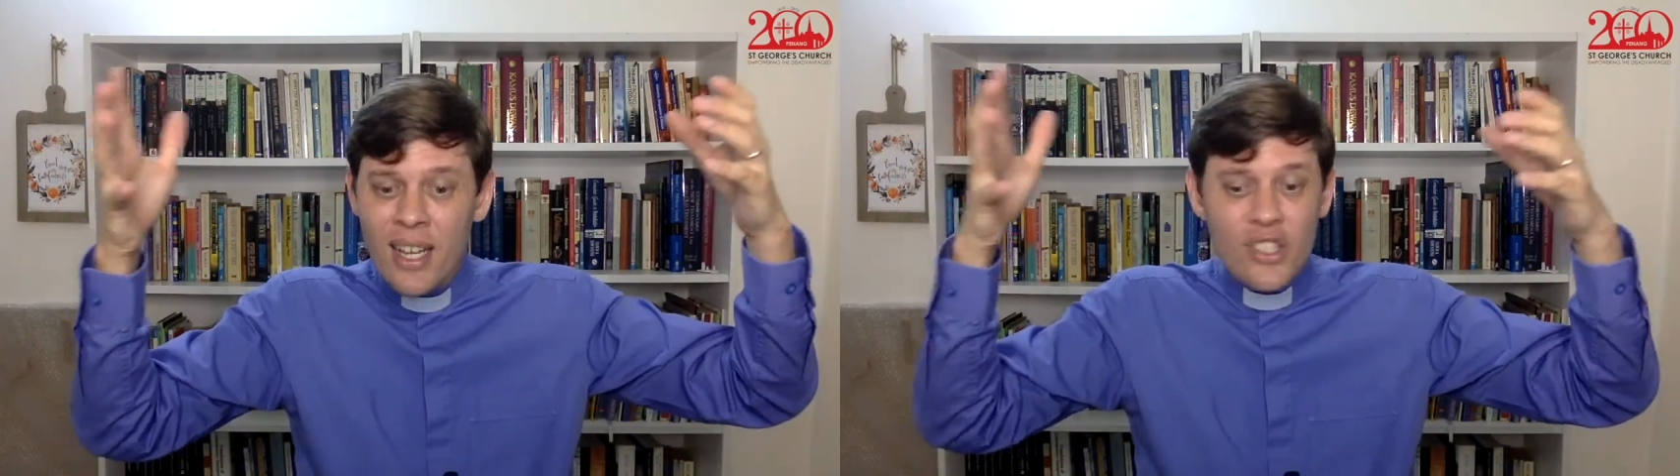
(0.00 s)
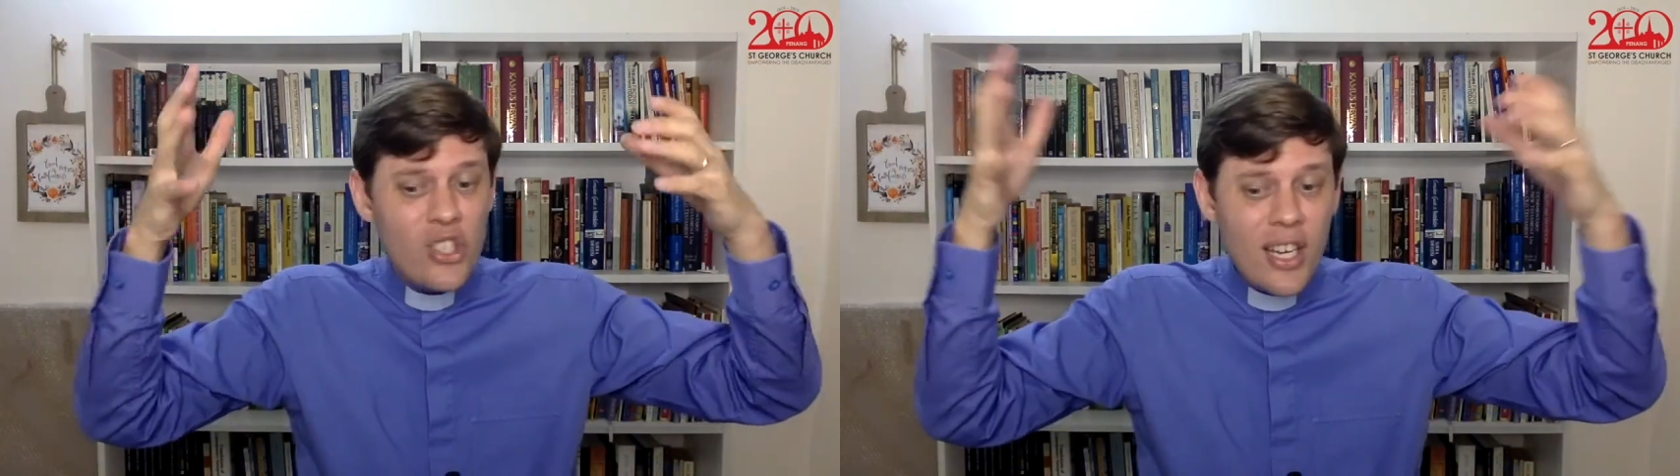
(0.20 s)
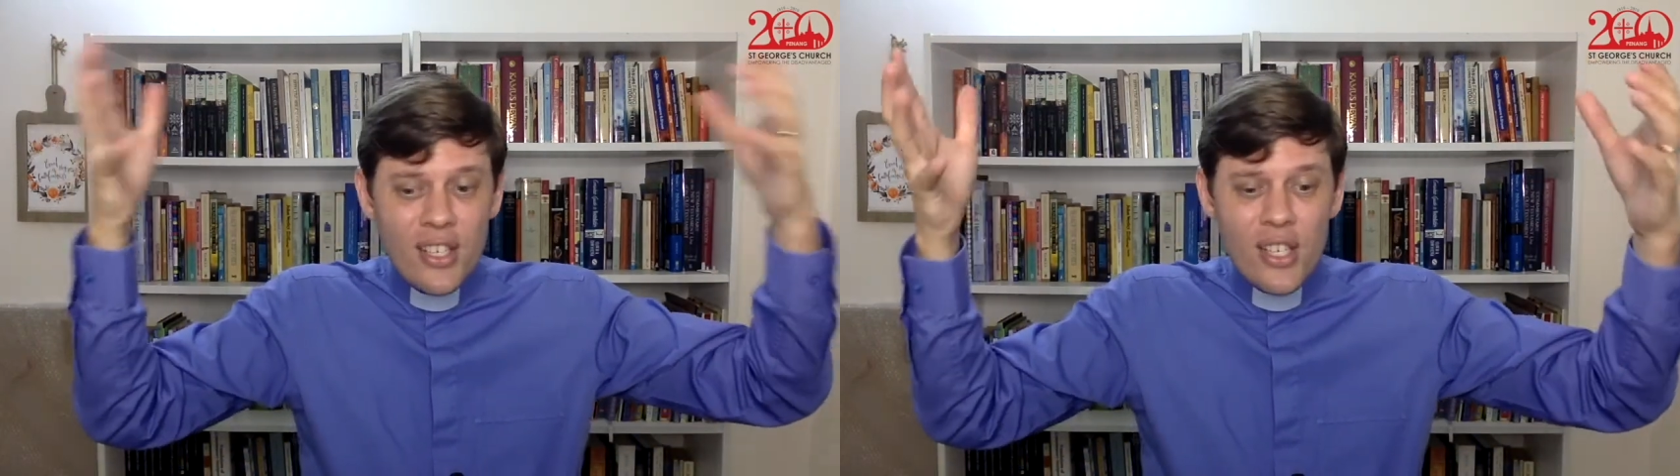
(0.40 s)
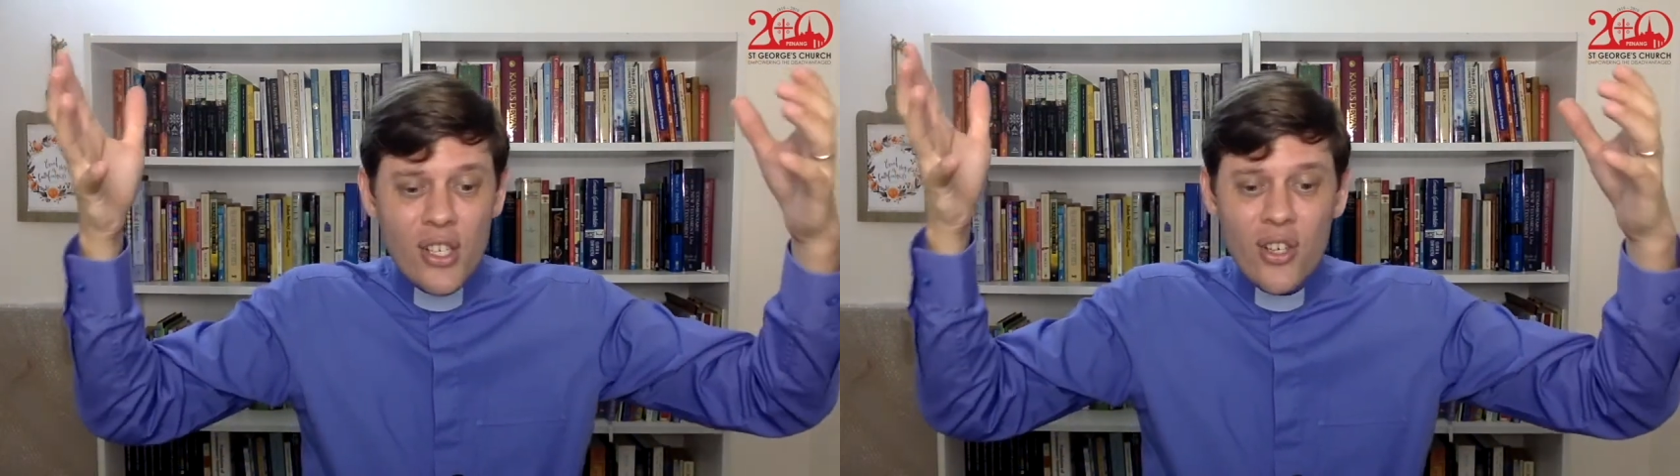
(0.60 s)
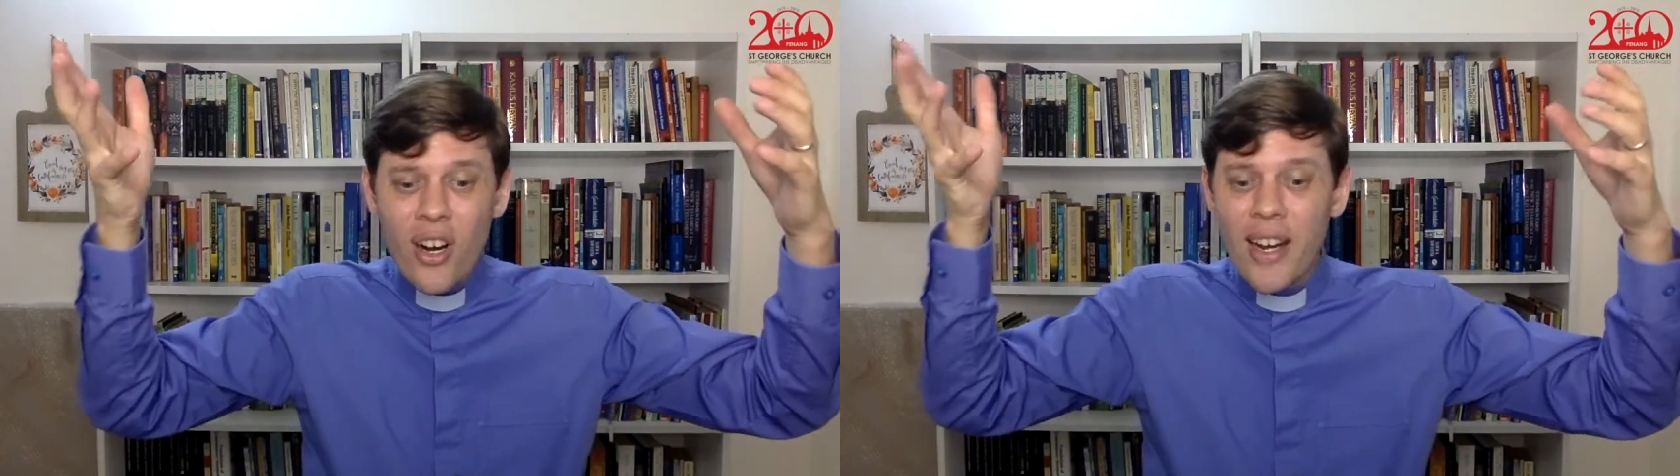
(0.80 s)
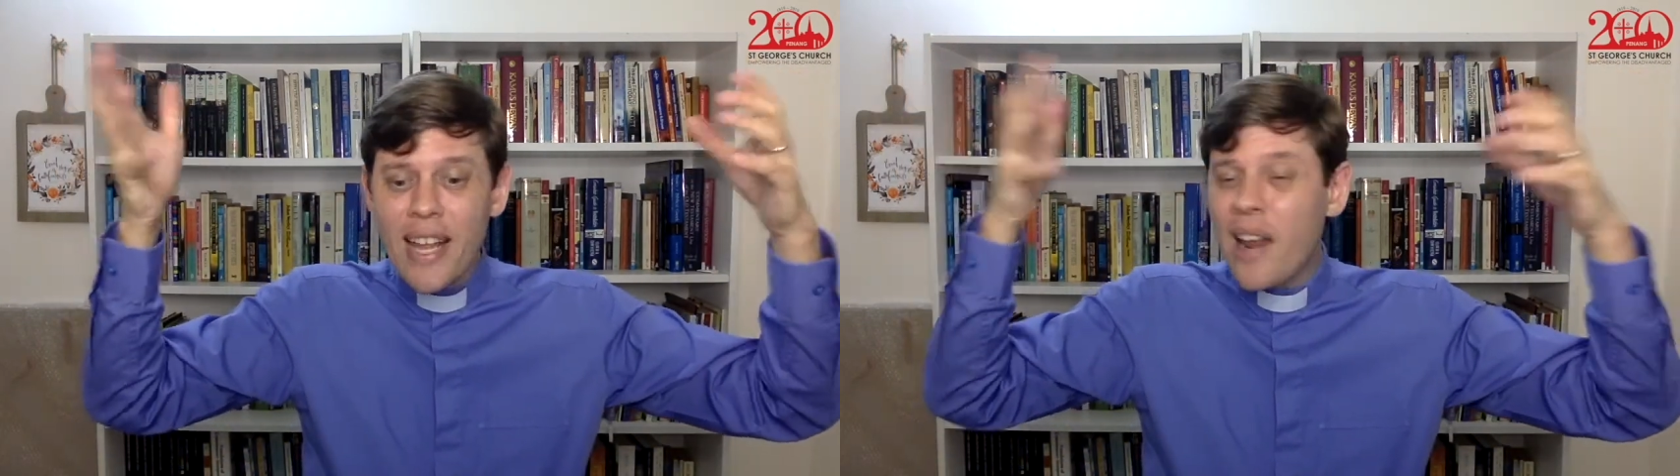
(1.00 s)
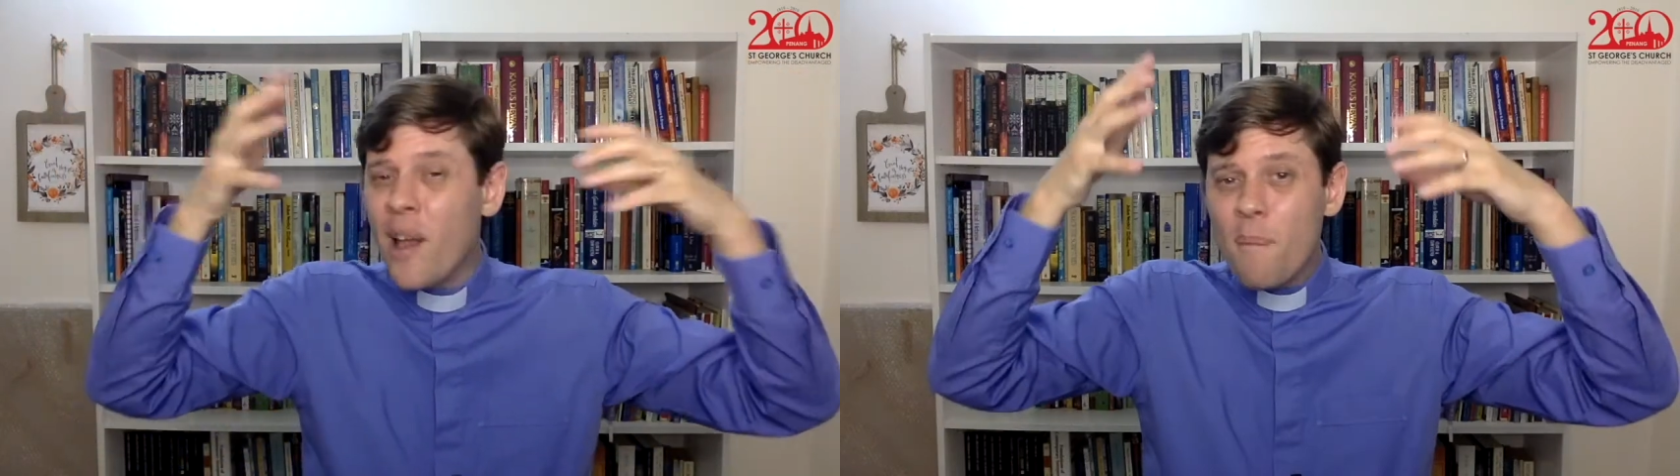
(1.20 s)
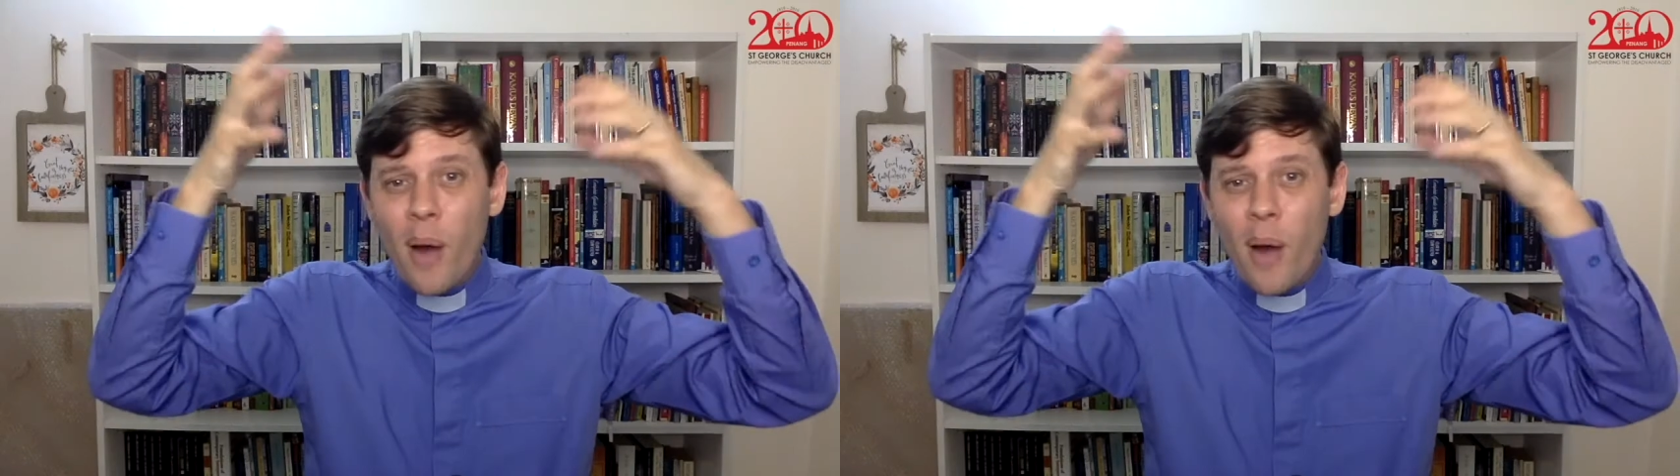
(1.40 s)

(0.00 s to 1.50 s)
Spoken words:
Jesus cried out,